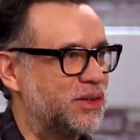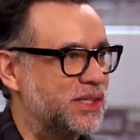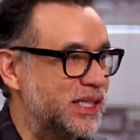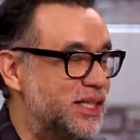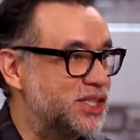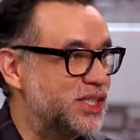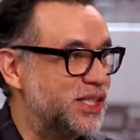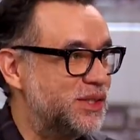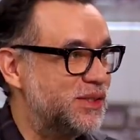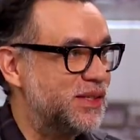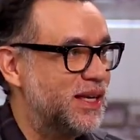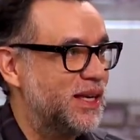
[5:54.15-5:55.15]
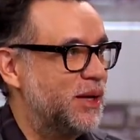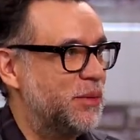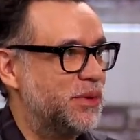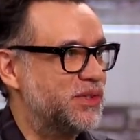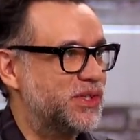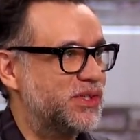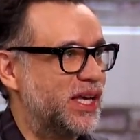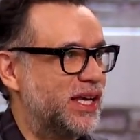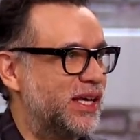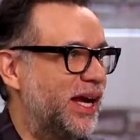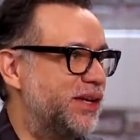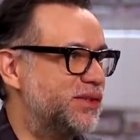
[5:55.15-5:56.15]
cotija cheese. It was just like
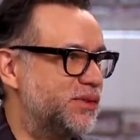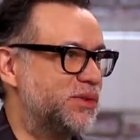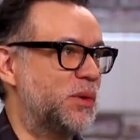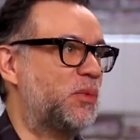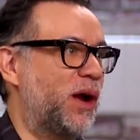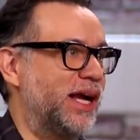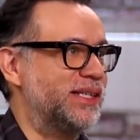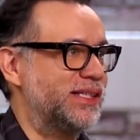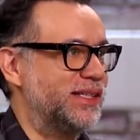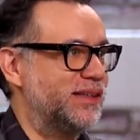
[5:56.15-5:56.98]
a nice surprise in